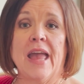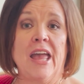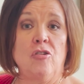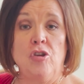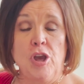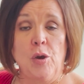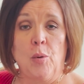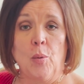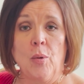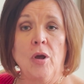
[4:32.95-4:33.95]
and
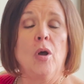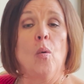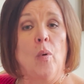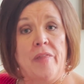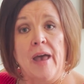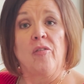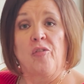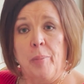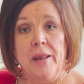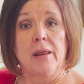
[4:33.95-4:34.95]
you without
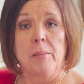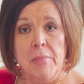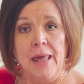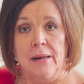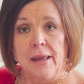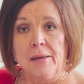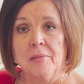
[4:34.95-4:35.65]
spending money.